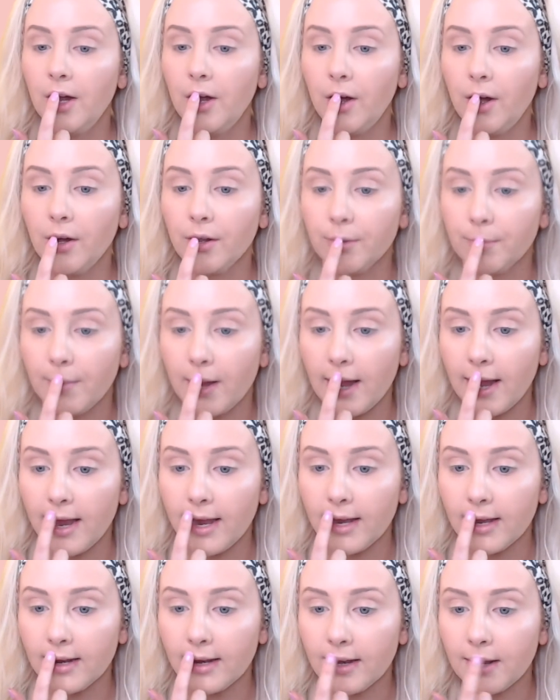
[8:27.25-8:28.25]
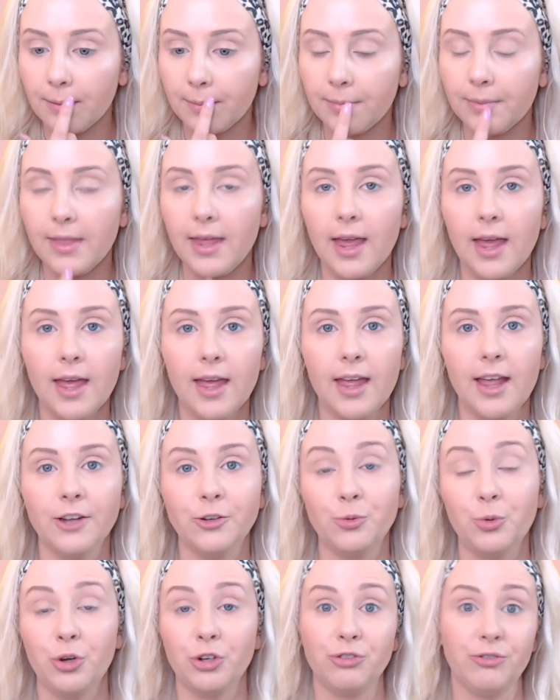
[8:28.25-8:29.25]
on my lip there
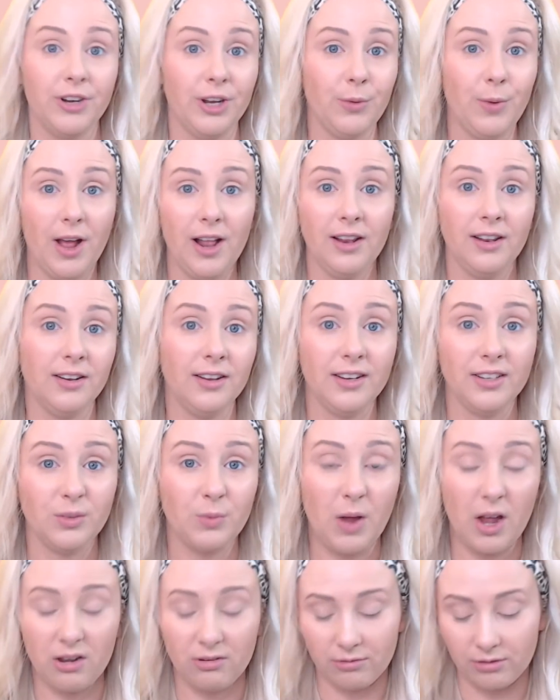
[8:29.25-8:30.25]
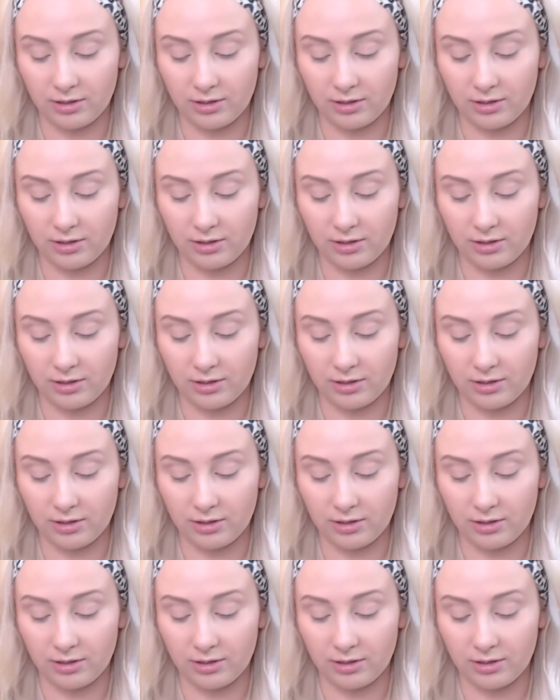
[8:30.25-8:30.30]
has worked really well as well.